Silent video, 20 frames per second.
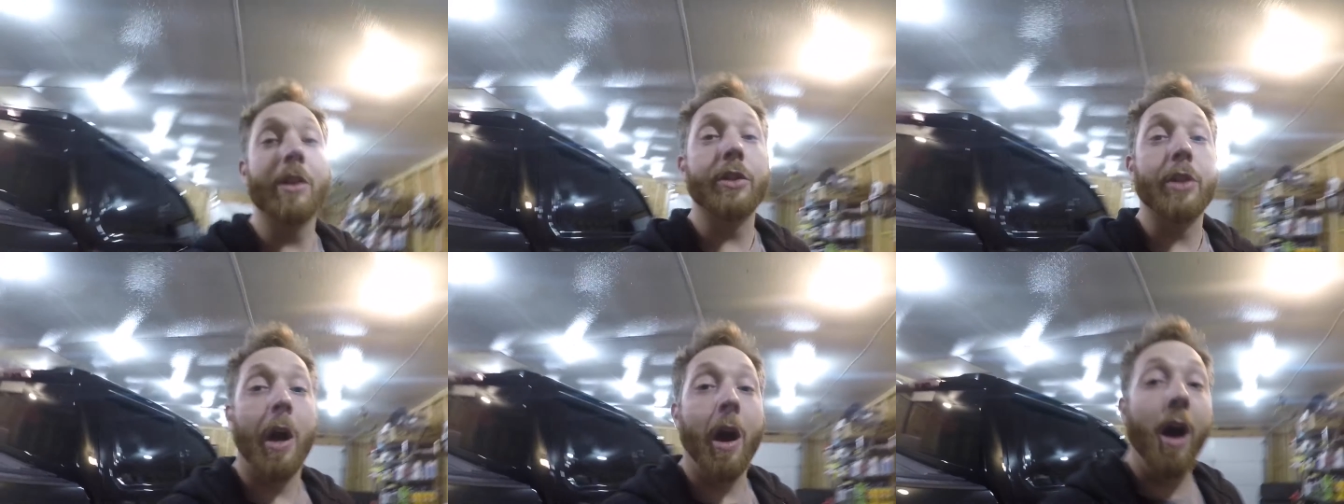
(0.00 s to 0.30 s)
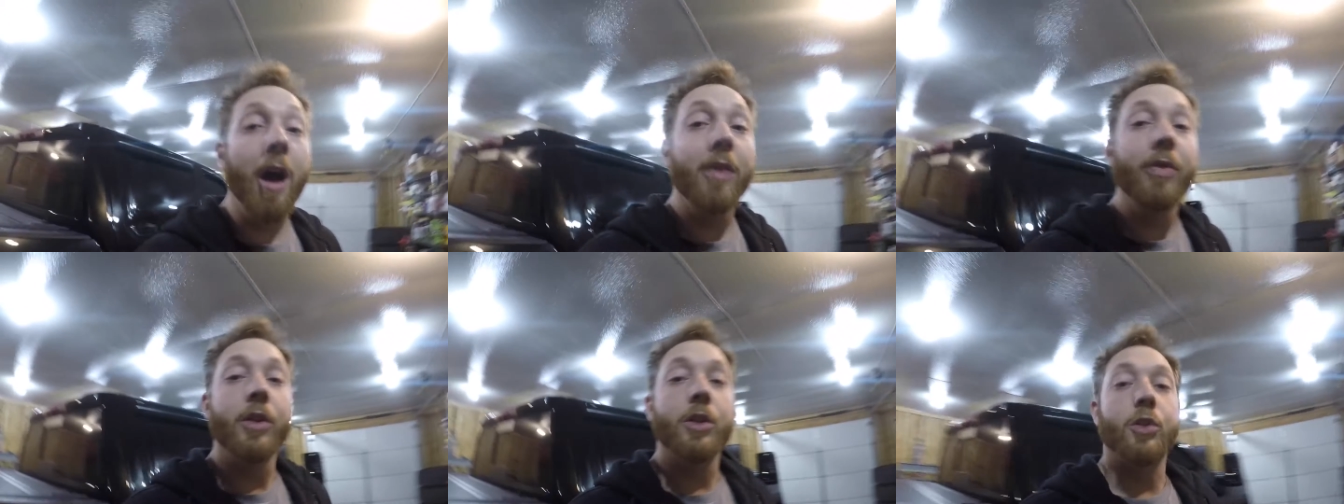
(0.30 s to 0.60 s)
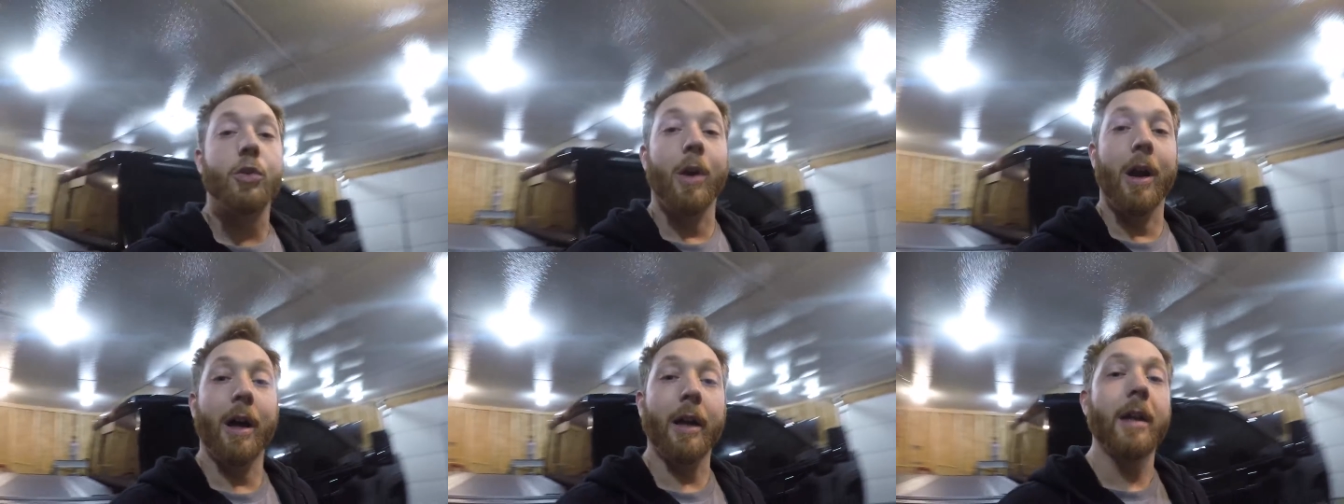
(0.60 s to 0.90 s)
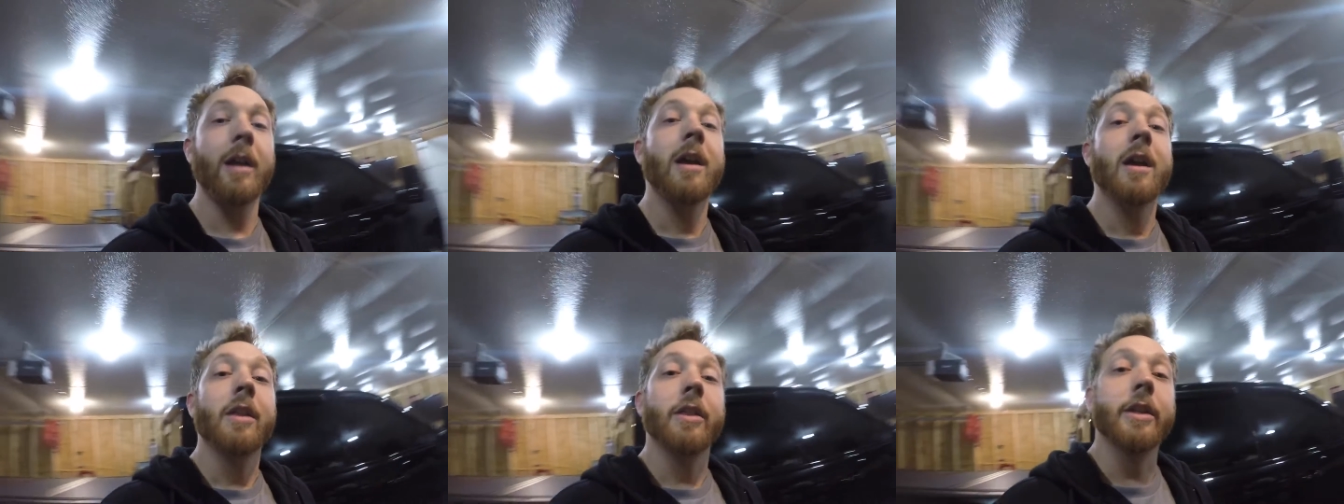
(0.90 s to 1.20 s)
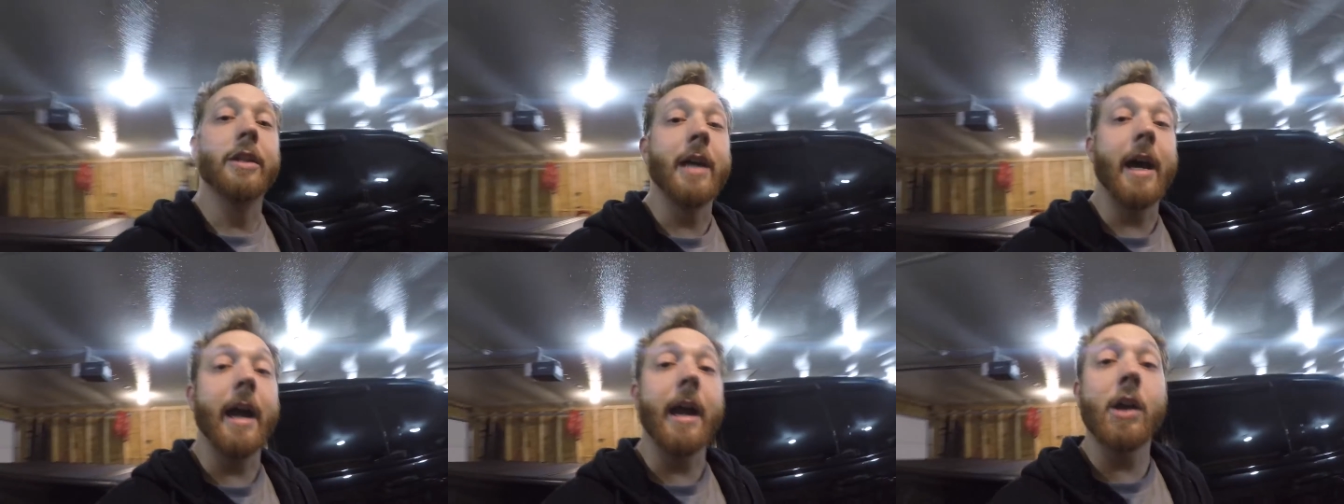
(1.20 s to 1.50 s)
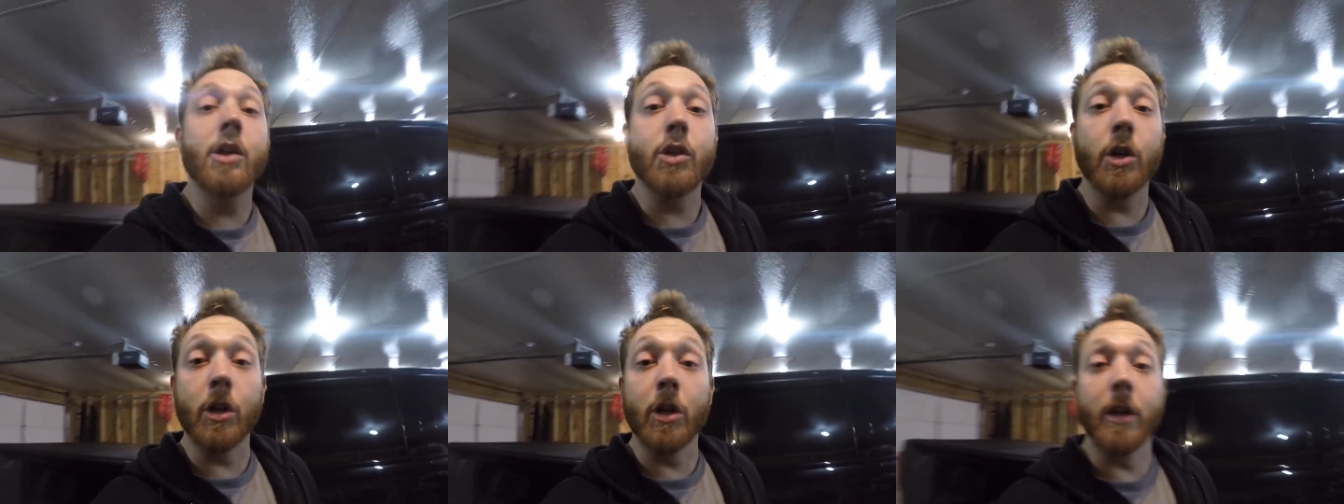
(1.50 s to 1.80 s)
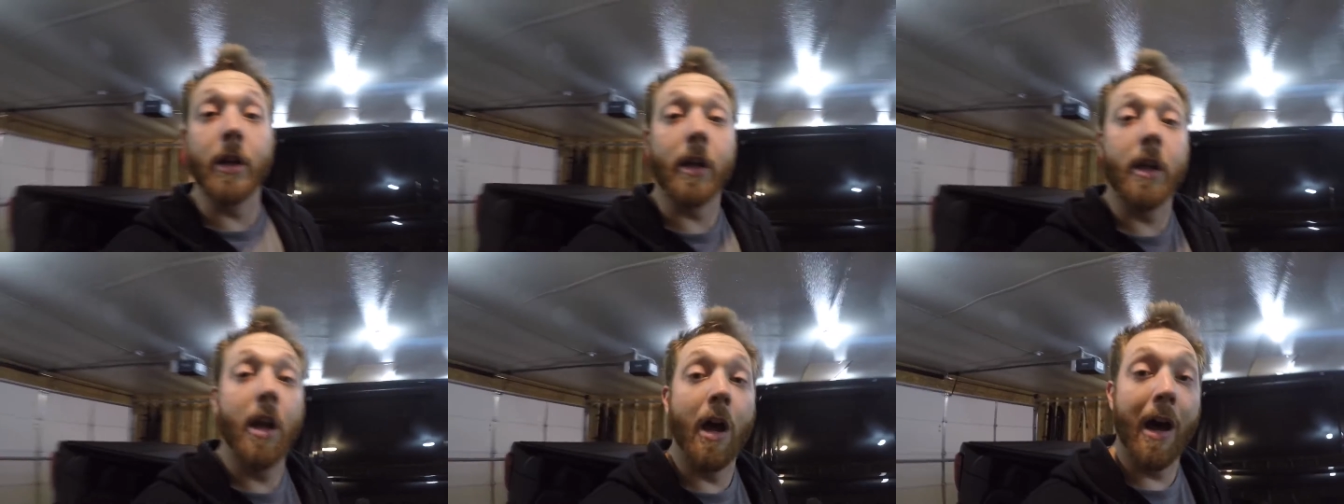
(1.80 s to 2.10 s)
on the truck, the tires are gonna
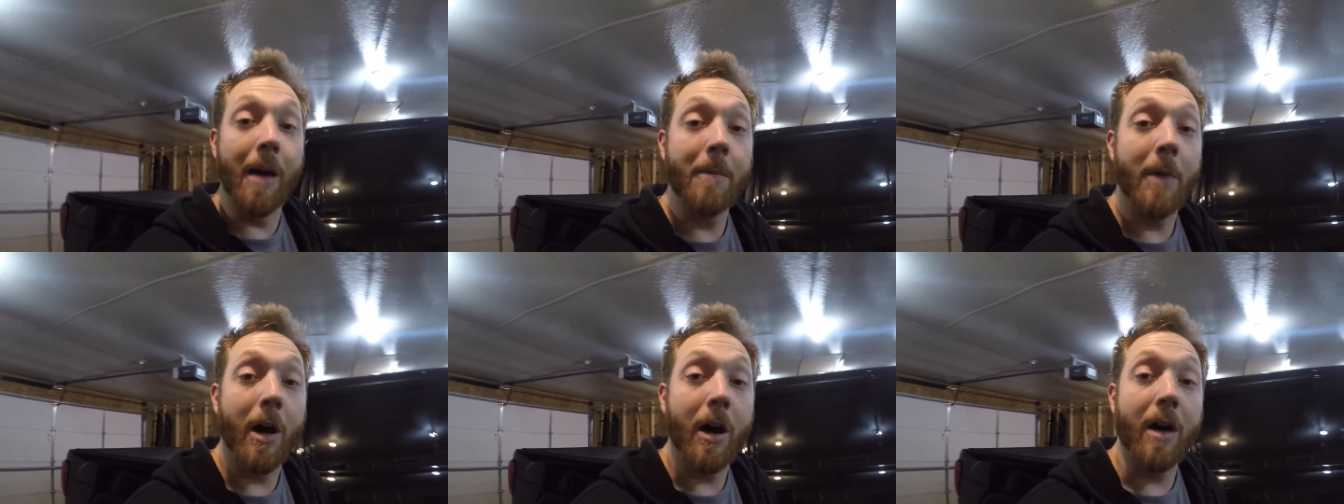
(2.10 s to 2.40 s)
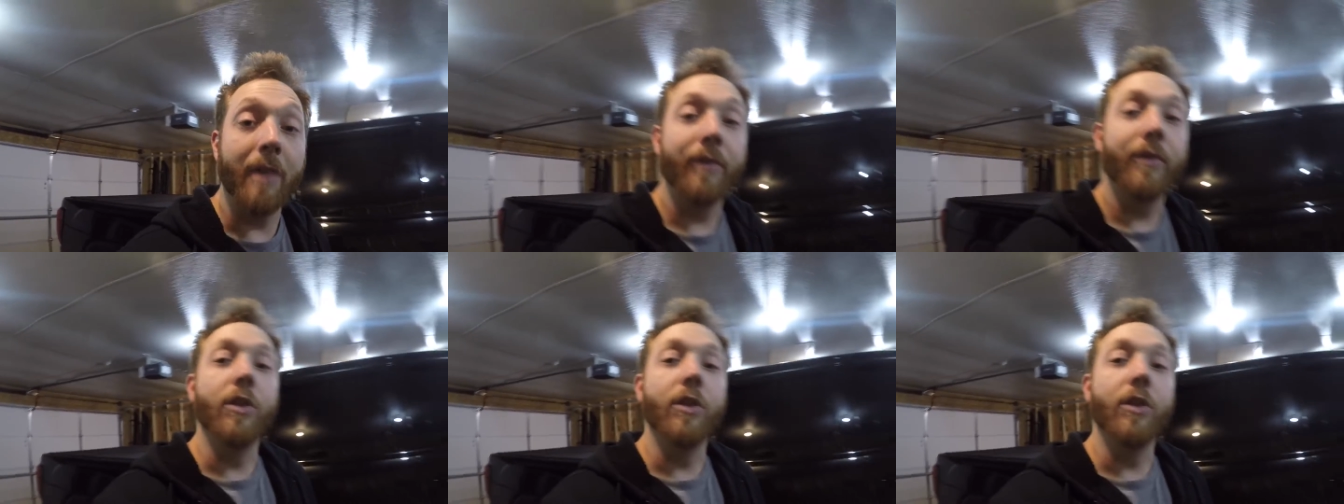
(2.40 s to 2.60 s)
come off,